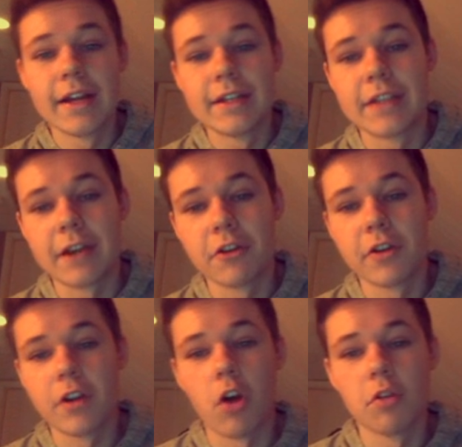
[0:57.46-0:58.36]

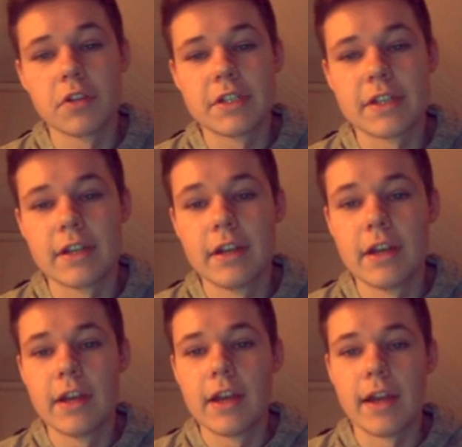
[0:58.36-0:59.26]
Darian Collison,
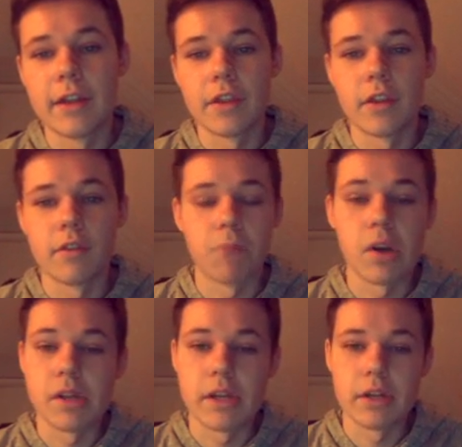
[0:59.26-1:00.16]
and
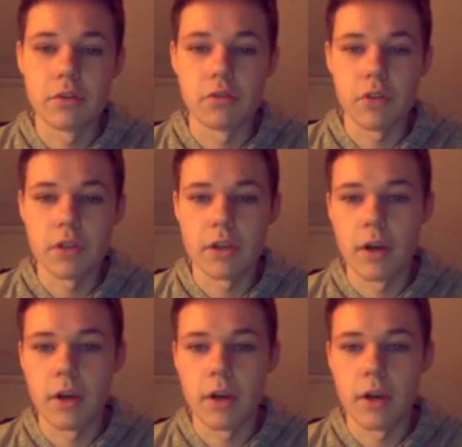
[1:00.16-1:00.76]
Buddy Hield, the rookie.